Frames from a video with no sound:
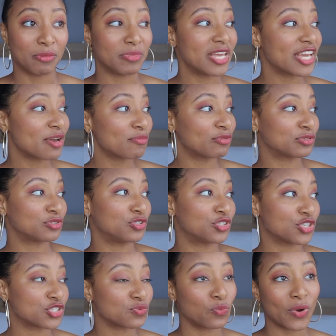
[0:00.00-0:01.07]
being able to
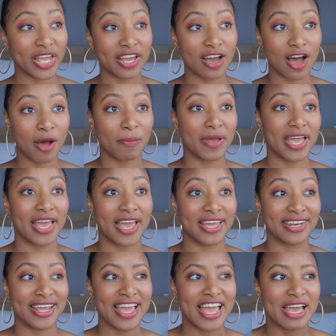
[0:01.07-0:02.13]
just wake up
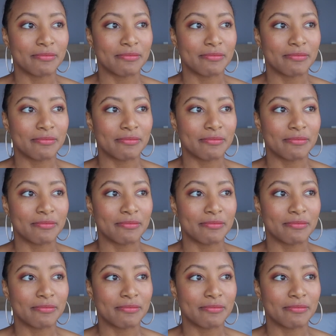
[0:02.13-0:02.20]
and